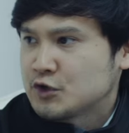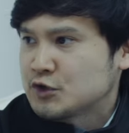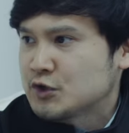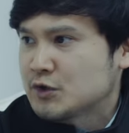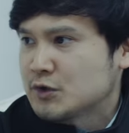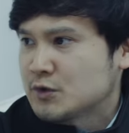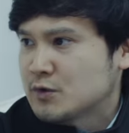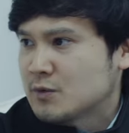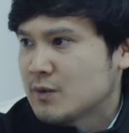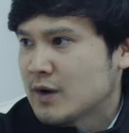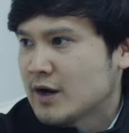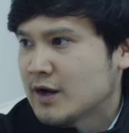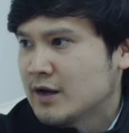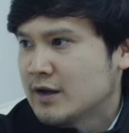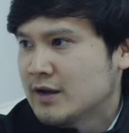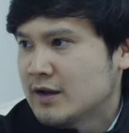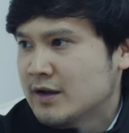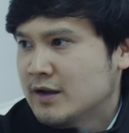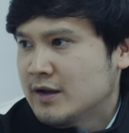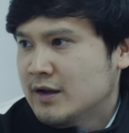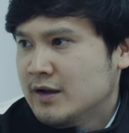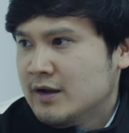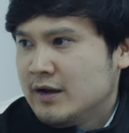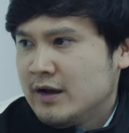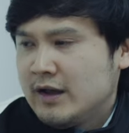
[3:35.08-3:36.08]
Rotorua.
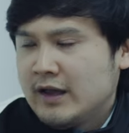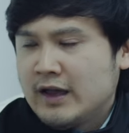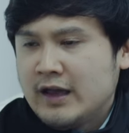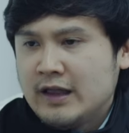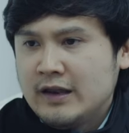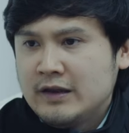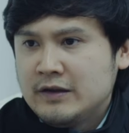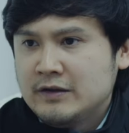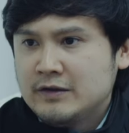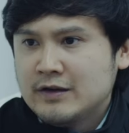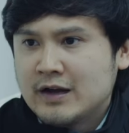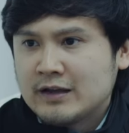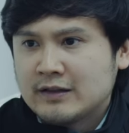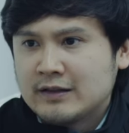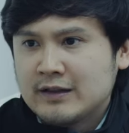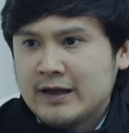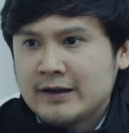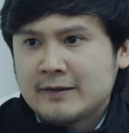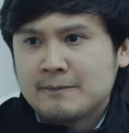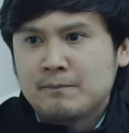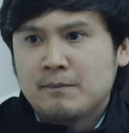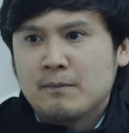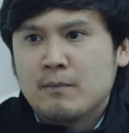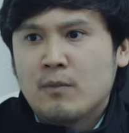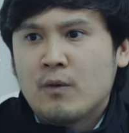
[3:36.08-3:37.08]
Okay. And you got
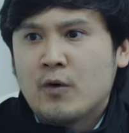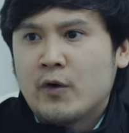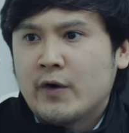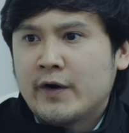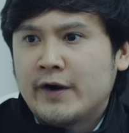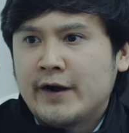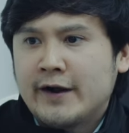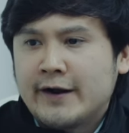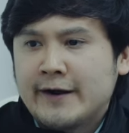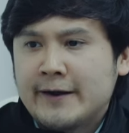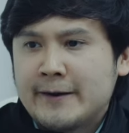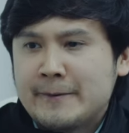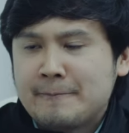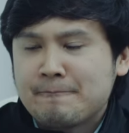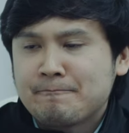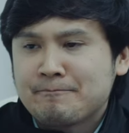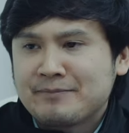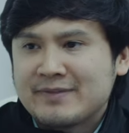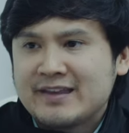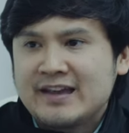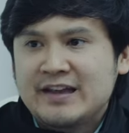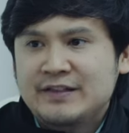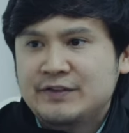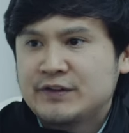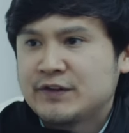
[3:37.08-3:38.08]
like more um,
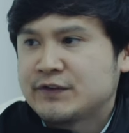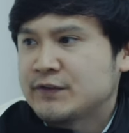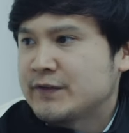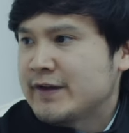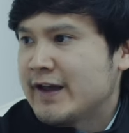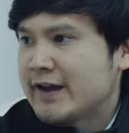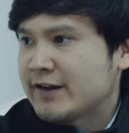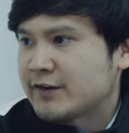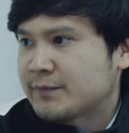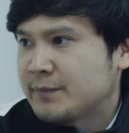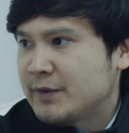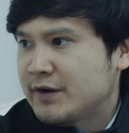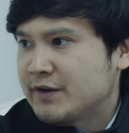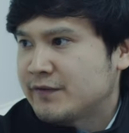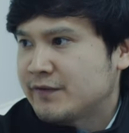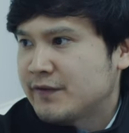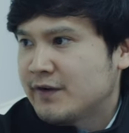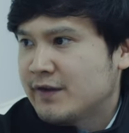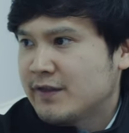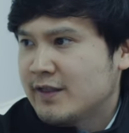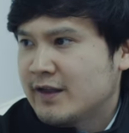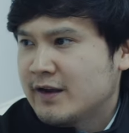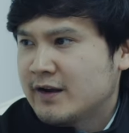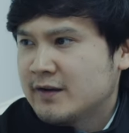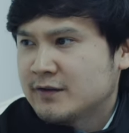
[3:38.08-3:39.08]
industry expert for
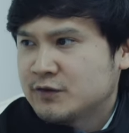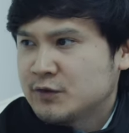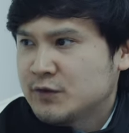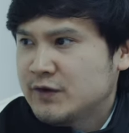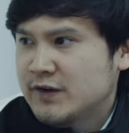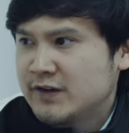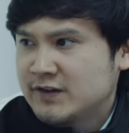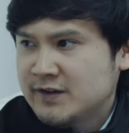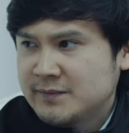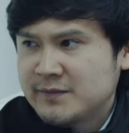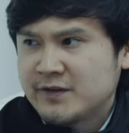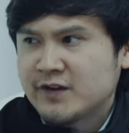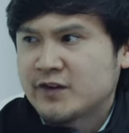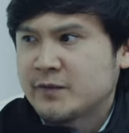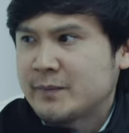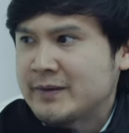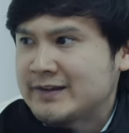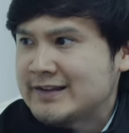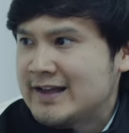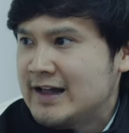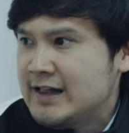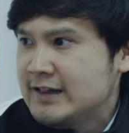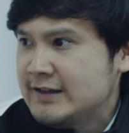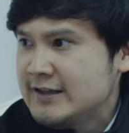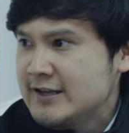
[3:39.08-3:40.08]
the tourism and
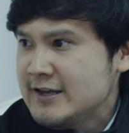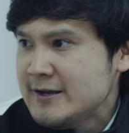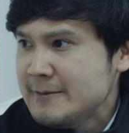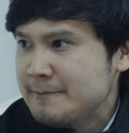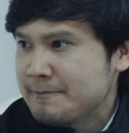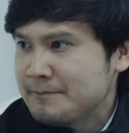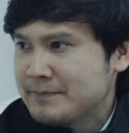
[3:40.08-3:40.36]
hospitality.